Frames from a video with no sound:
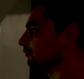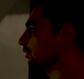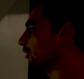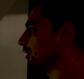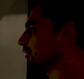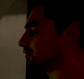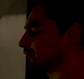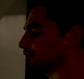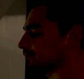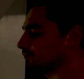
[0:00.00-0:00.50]

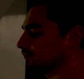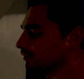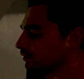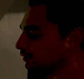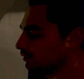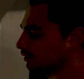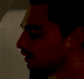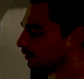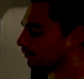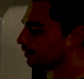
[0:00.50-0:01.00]
Awesome.
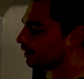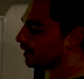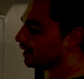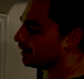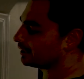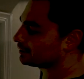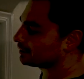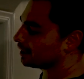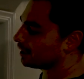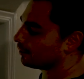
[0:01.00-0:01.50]
I'm gonna
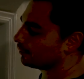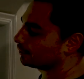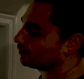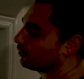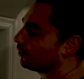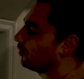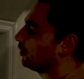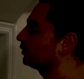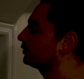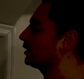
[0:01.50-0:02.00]
exit out with
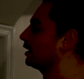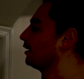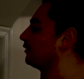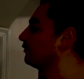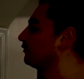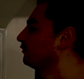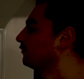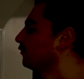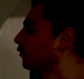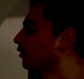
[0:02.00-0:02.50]
Alt
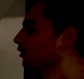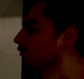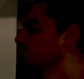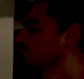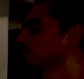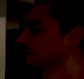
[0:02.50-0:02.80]
F4.